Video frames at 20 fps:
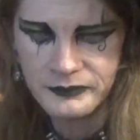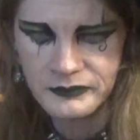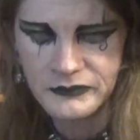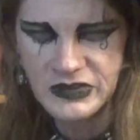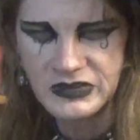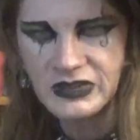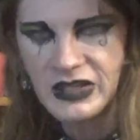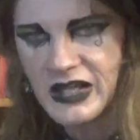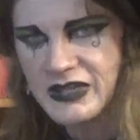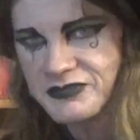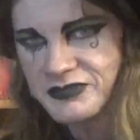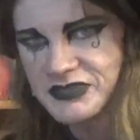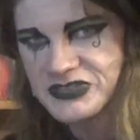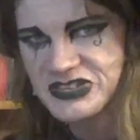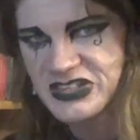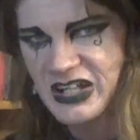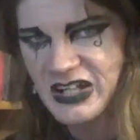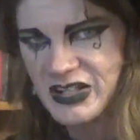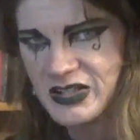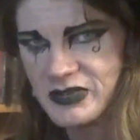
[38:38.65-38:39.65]
life has
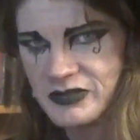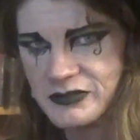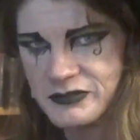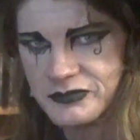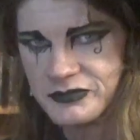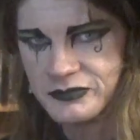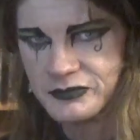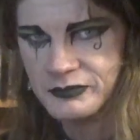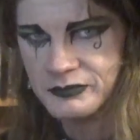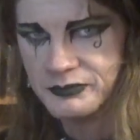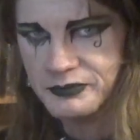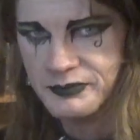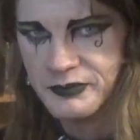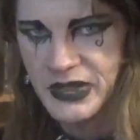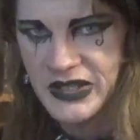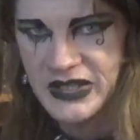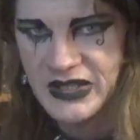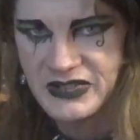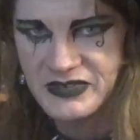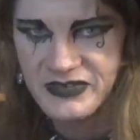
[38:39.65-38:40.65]
kind of
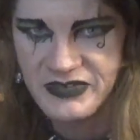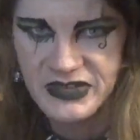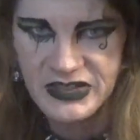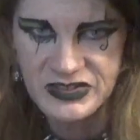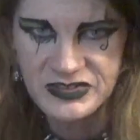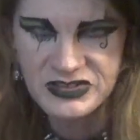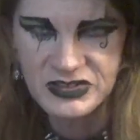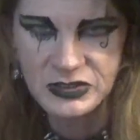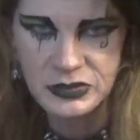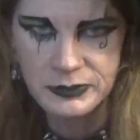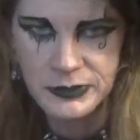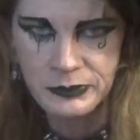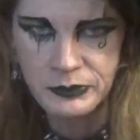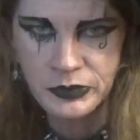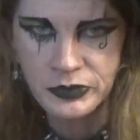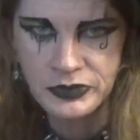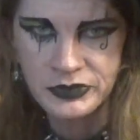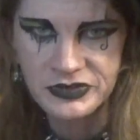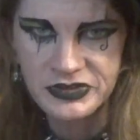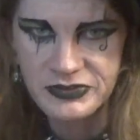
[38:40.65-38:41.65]
made things a little bit
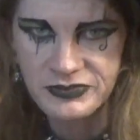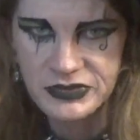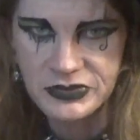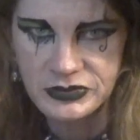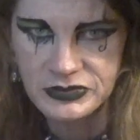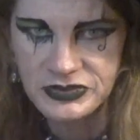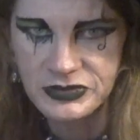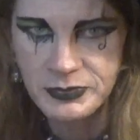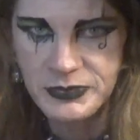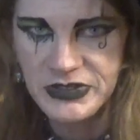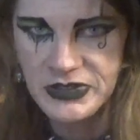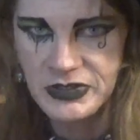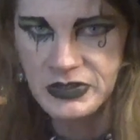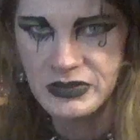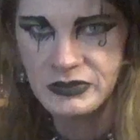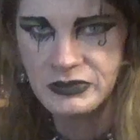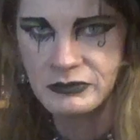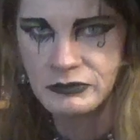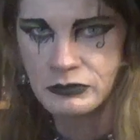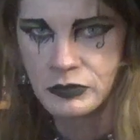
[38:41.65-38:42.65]
more difficult to
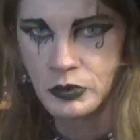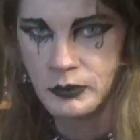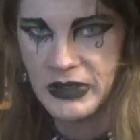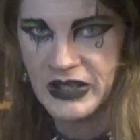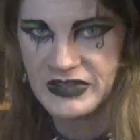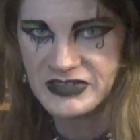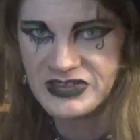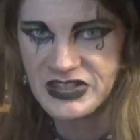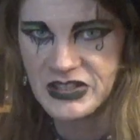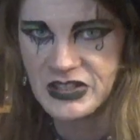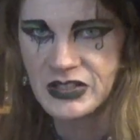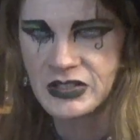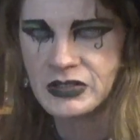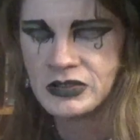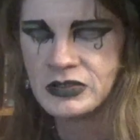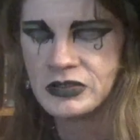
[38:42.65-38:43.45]
be romantic.